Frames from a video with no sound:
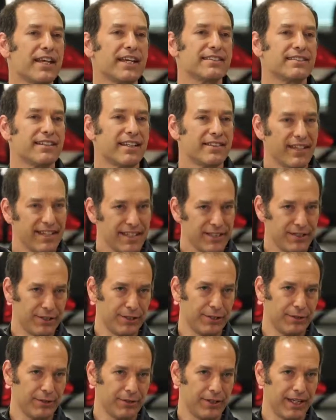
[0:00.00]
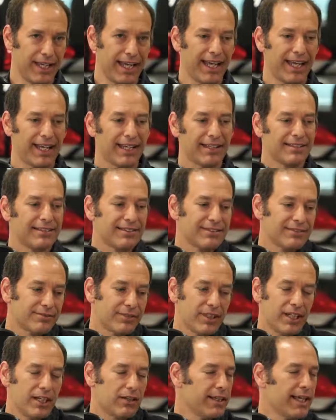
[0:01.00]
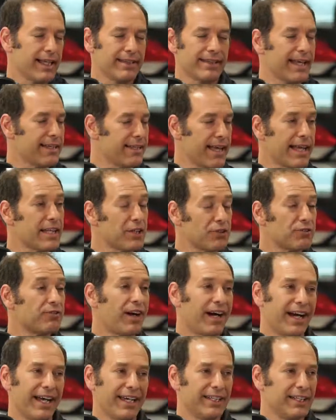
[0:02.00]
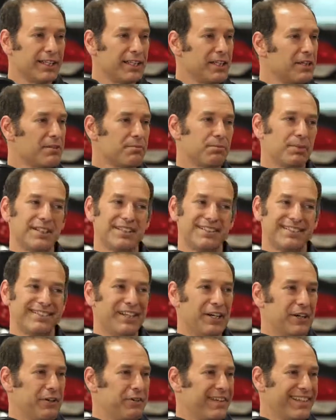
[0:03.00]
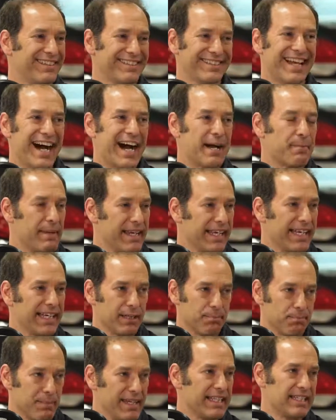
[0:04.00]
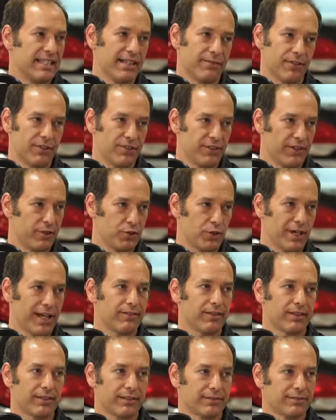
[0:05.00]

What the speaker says: things that they do, and and that's fine. But no, it's not making a big difference in the driving.